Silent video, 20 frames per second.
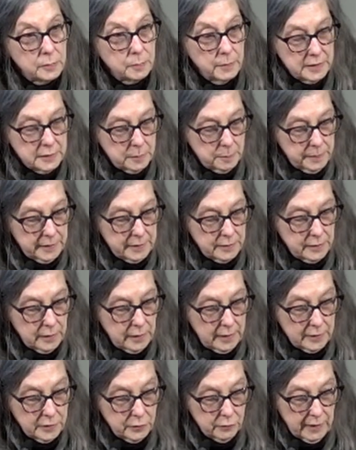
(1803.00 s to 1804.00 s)
must be
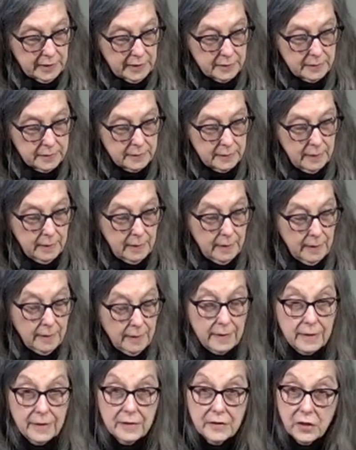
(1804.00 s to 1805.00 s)
addressed,
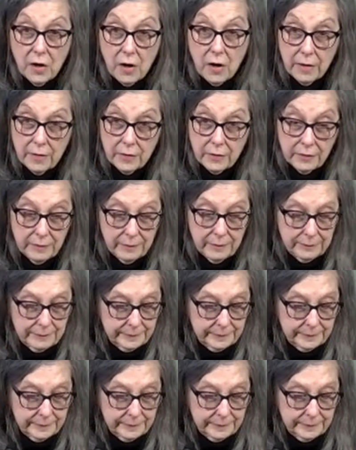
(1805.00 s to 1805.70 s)
it is harder,